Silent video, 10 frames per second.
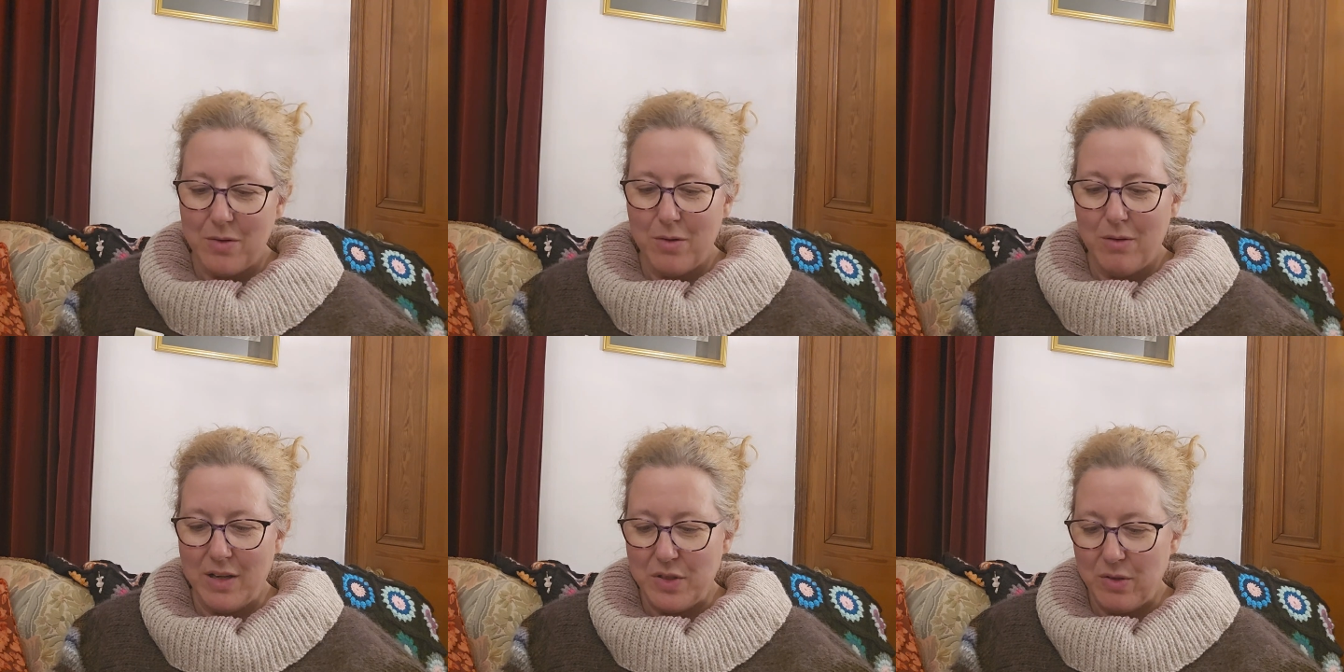Oh,
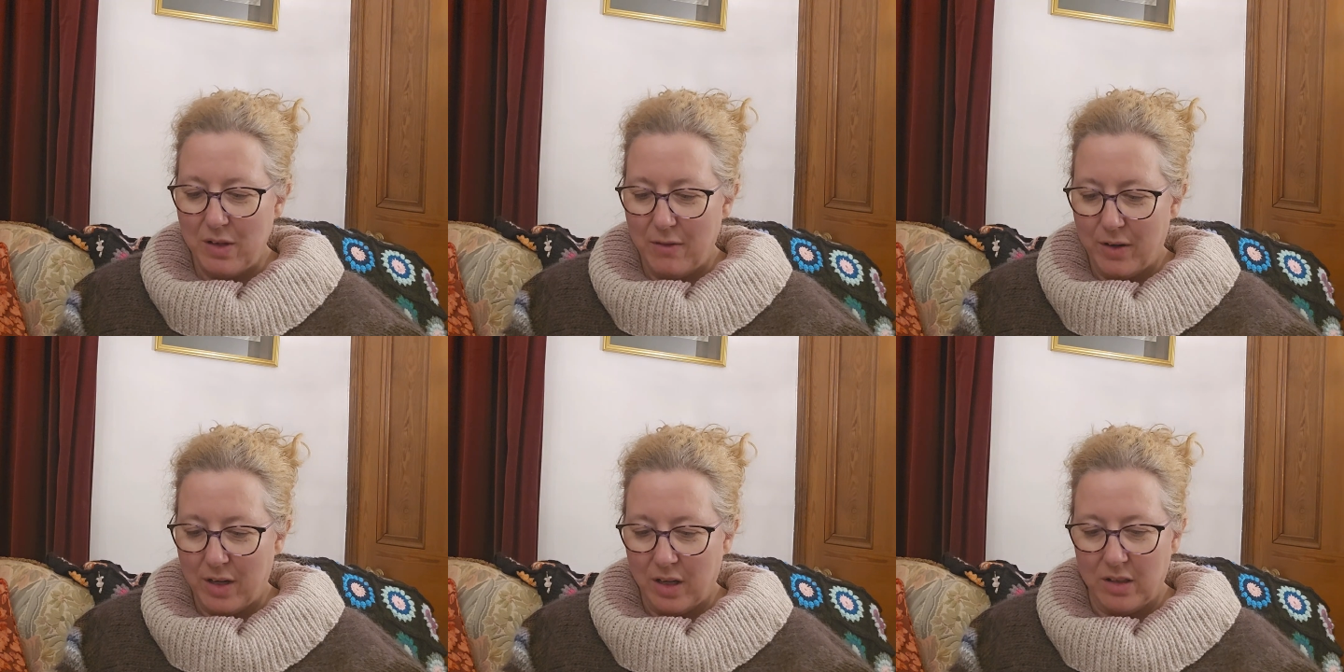I do love
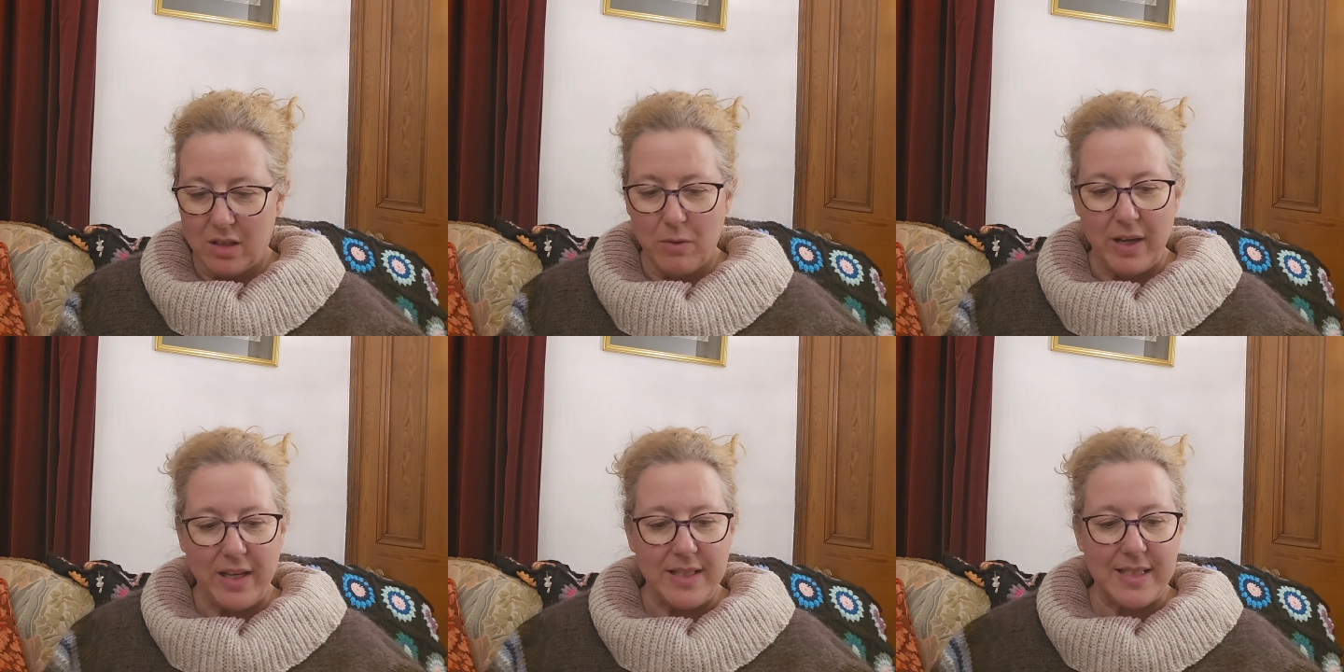her
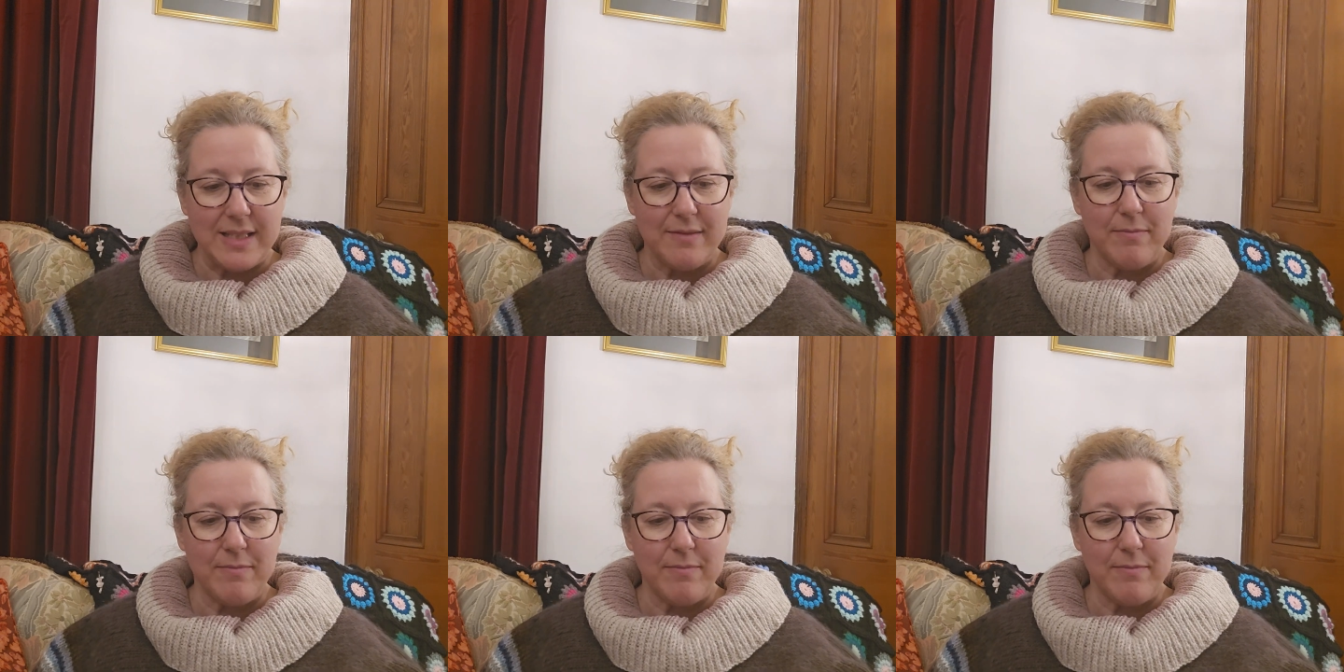colourways.